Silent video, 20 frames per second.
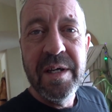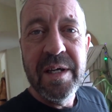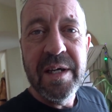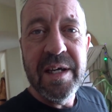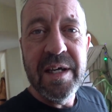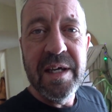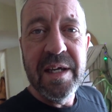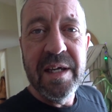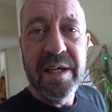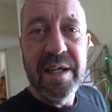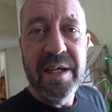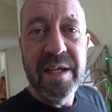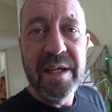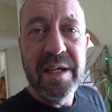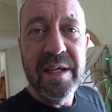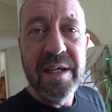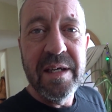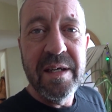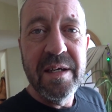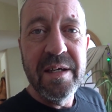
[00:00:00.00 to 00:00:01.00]

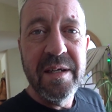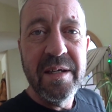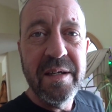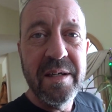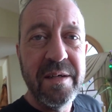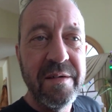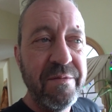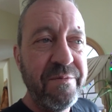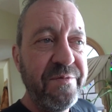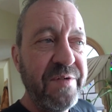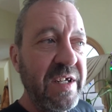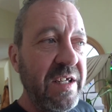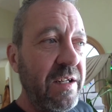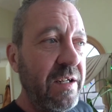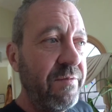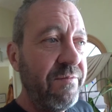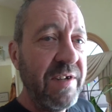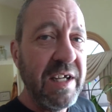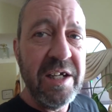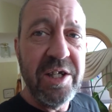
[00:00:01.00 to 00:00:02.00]
a feat
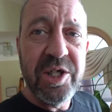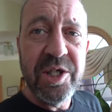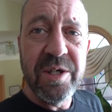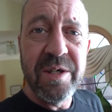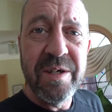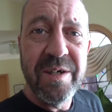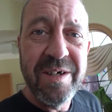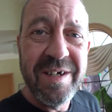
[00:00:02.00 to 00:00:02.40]
of nature,